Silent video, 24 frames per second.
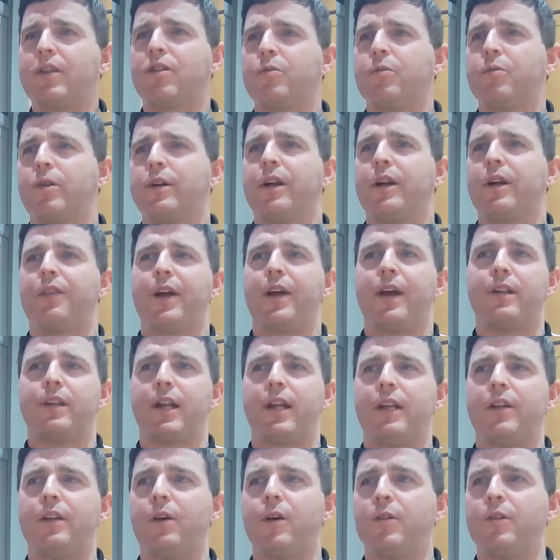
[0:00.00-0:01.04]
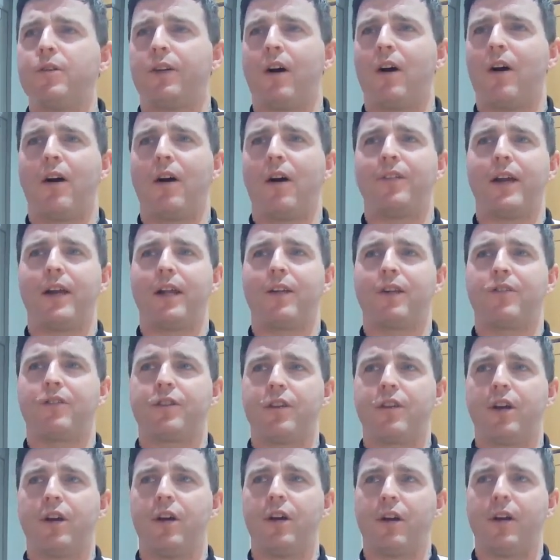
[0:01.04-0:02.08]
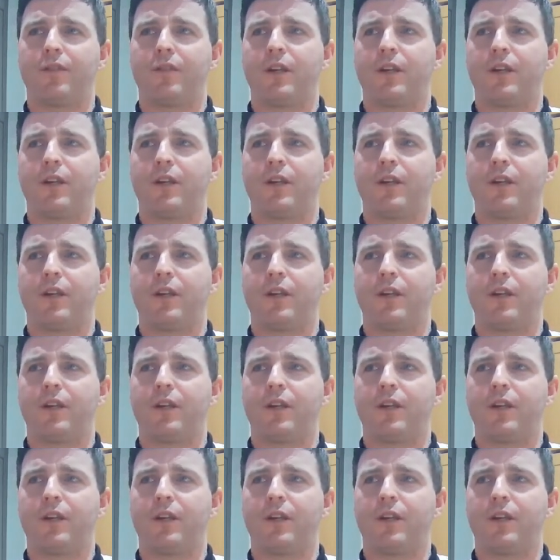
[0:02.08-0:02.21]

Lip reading: Just wondering if there's any news on Harvey Elliott's return.